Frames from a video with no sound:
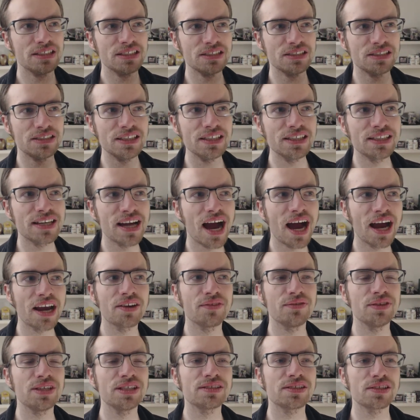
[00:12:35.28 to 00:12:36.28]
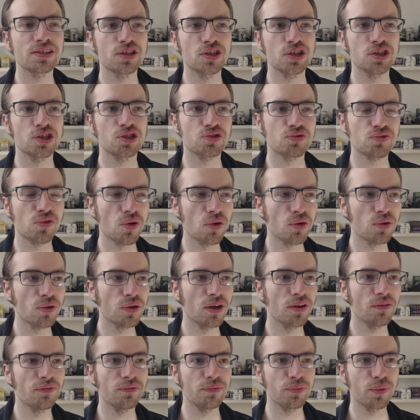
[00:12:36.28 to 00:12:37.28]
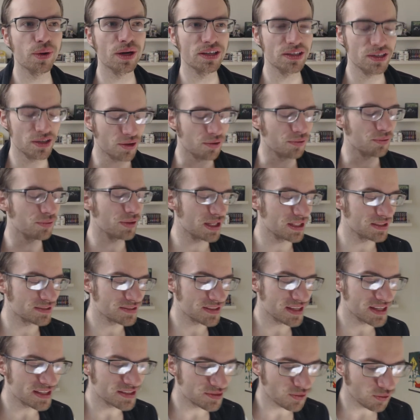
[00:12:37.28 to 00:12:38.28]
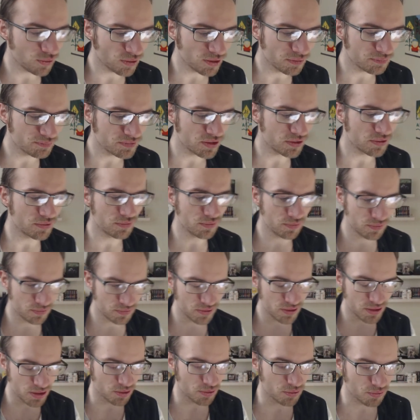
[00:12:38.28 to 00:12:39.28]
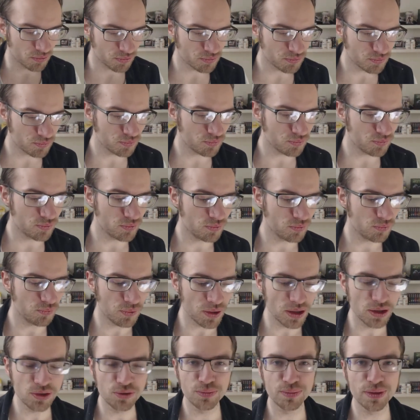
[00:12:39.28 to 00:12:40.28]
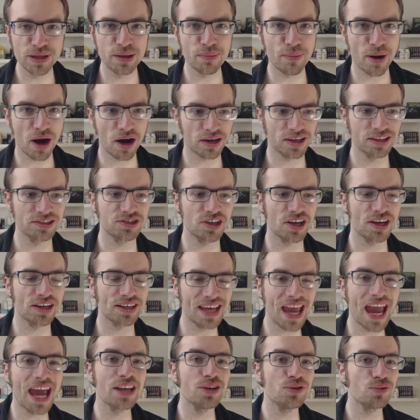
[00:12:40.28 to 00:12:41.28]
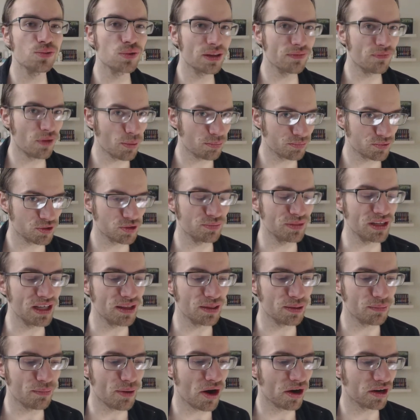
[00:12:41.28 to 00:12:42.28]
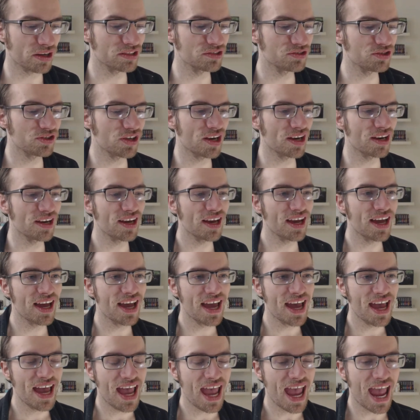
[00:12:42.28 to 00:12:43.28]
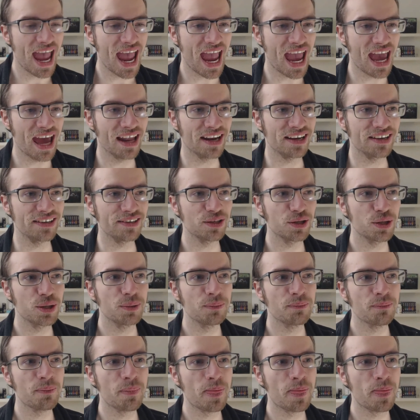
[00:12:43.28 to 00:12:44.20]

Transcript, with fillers: she kind of is in control of when, you know, it's it's all up to, you know, will you be the Mockingjay and can you live up to being the Mockingjay? And